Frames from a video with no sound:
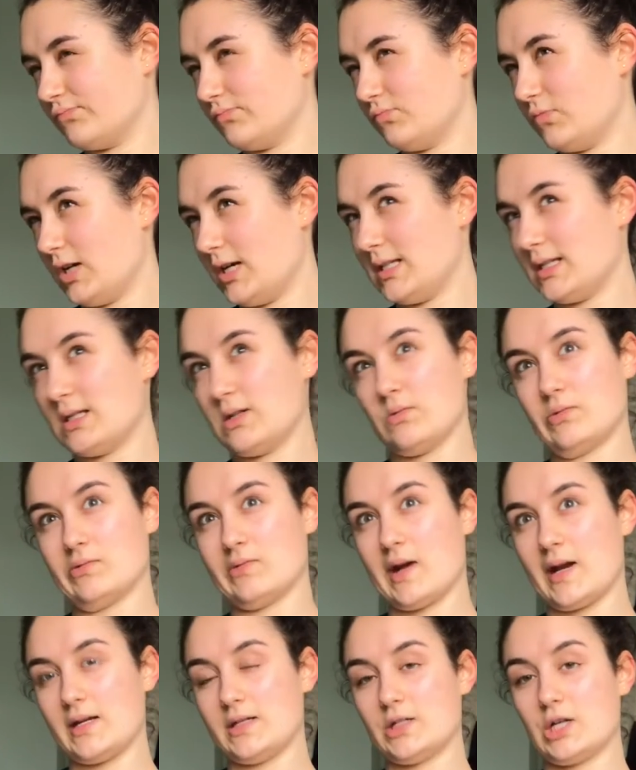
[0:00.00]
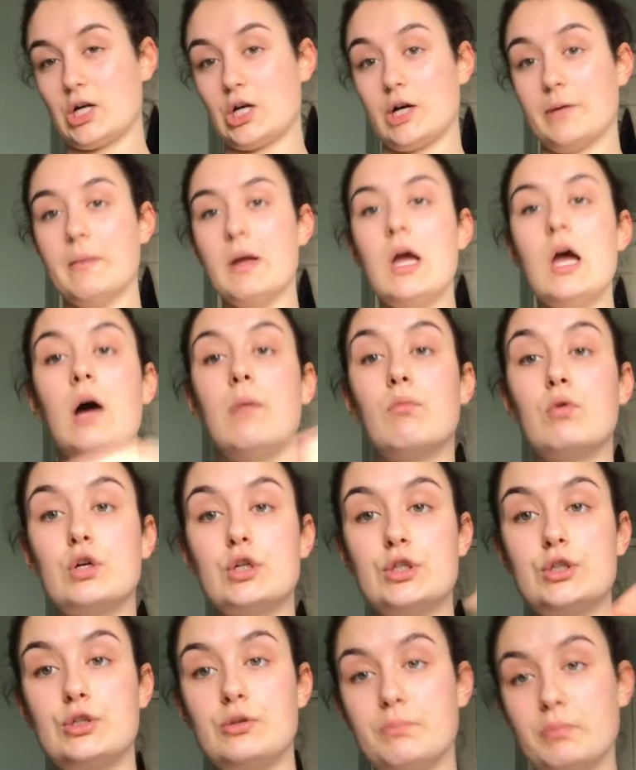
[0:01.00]
what is the right term? A more
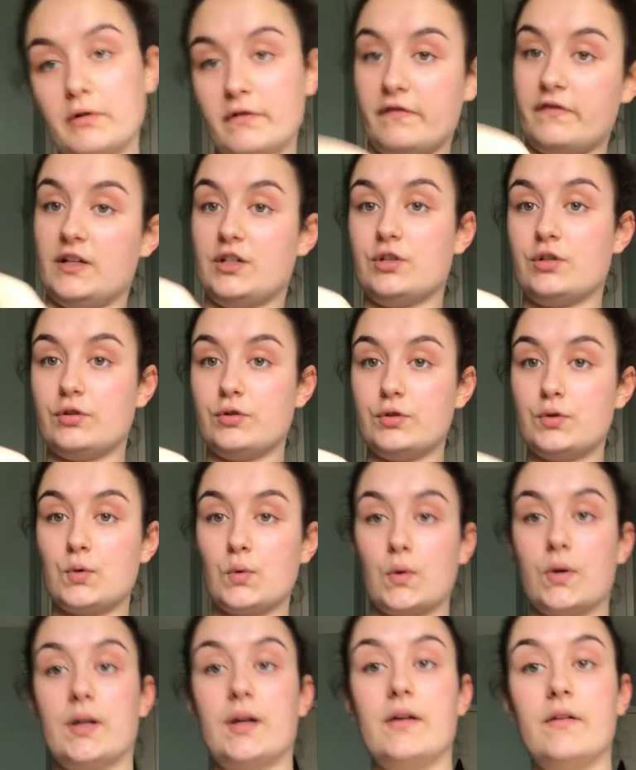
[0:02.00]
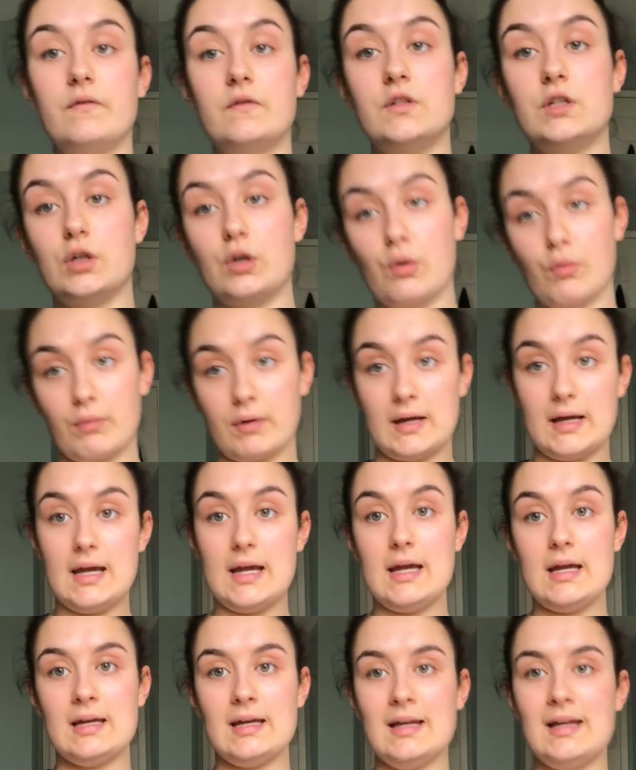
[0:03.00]
superficial sort of
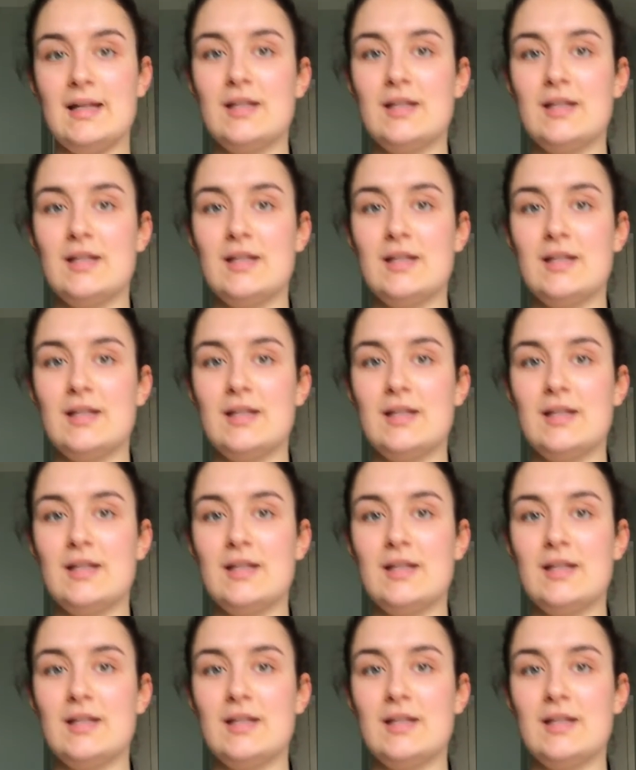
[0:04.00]
degree.